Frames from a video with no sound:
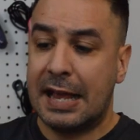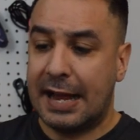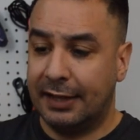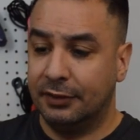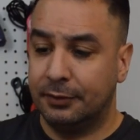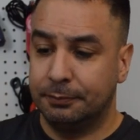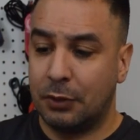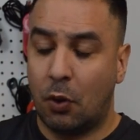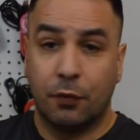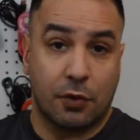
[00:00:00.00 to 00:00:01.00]
And
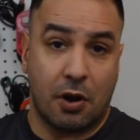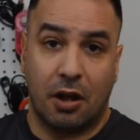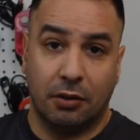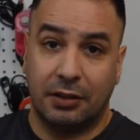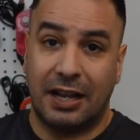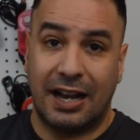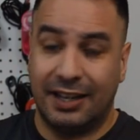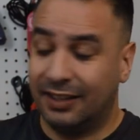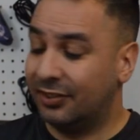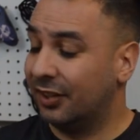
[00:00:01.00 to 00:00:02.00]
overall,
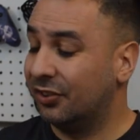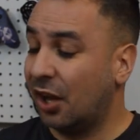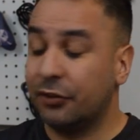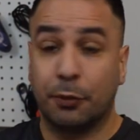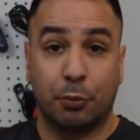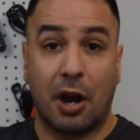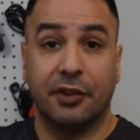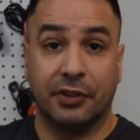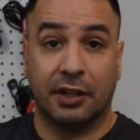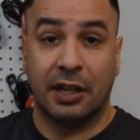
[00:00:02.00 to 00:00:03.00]
it's, it's not
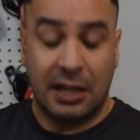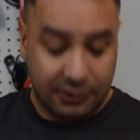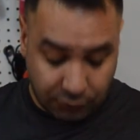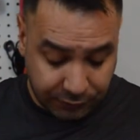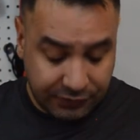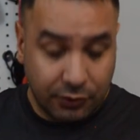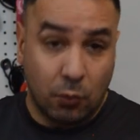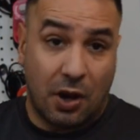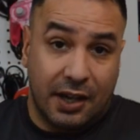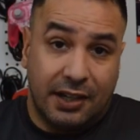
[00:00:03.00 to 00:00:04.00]
surprising. The reason
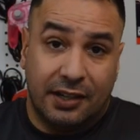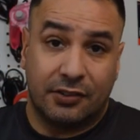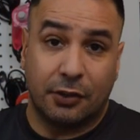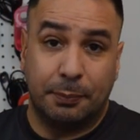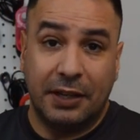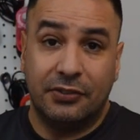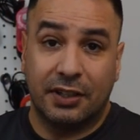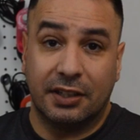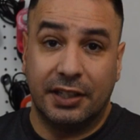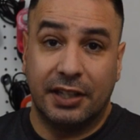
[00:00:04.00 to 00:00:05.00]
why is because
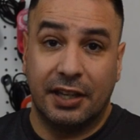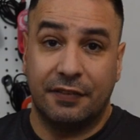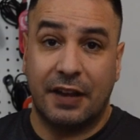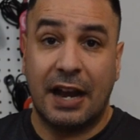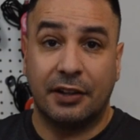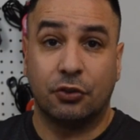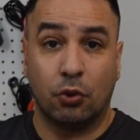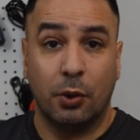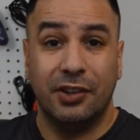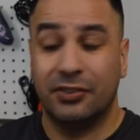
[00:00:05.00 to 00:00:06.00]
basically, if I had a
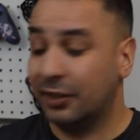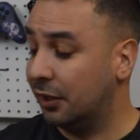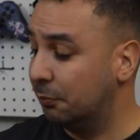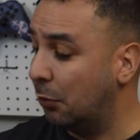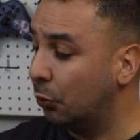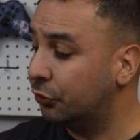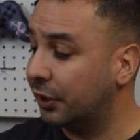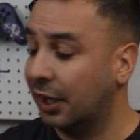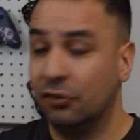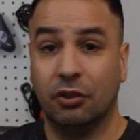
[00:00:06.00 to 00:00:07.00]
choice in most
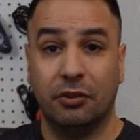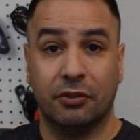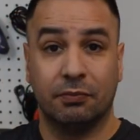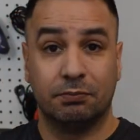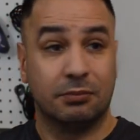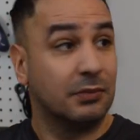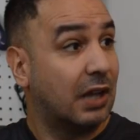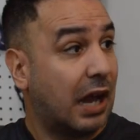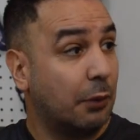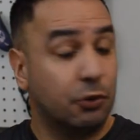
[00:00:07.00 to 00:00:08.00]
occasions,
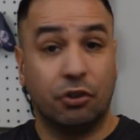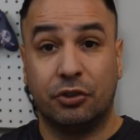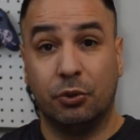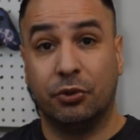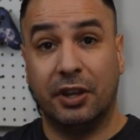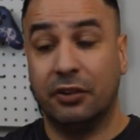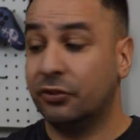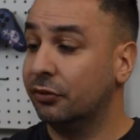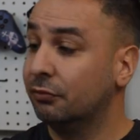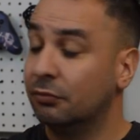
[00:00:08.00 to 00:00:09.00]
I would just use
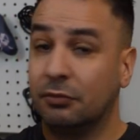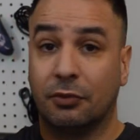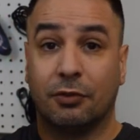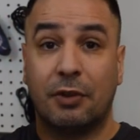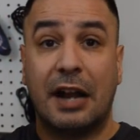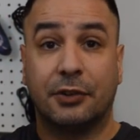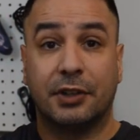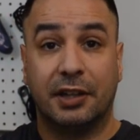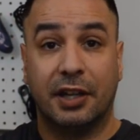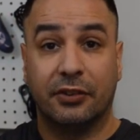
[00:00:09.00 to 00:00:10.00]
this rather
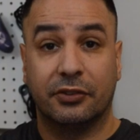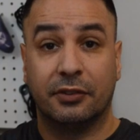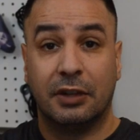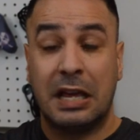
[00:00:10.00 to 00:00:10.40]
than this.